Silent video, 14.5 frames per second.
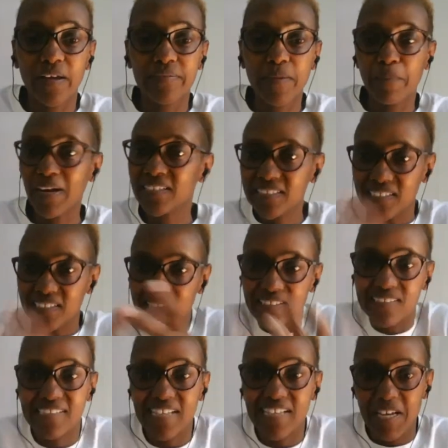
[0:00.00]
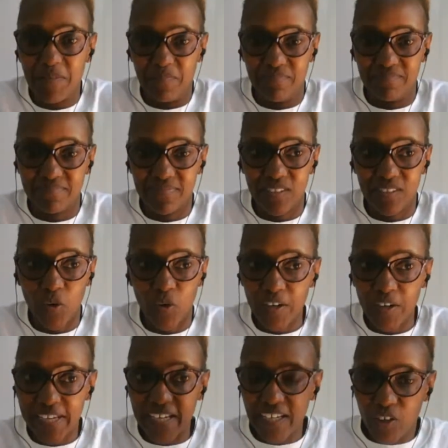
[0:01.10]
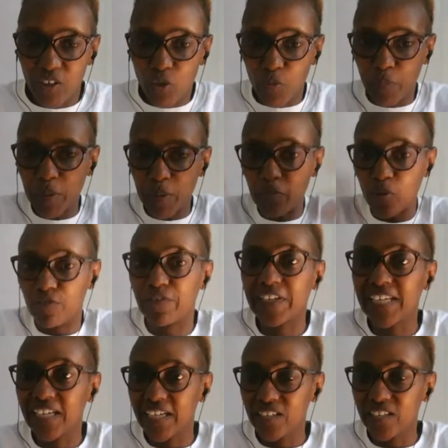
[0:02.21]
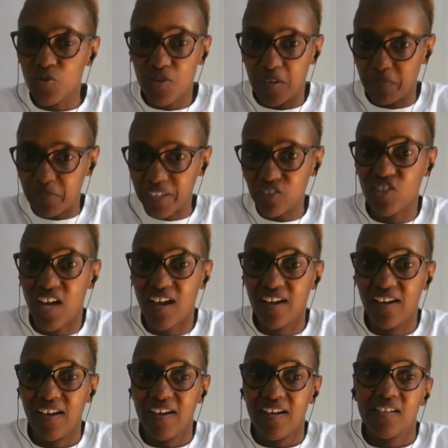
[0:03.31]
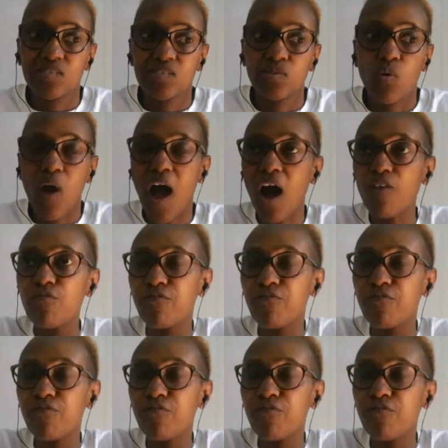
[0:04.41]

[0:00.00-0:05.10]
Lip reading: the partners are the same. You're not getting new people feeding into the picture. So how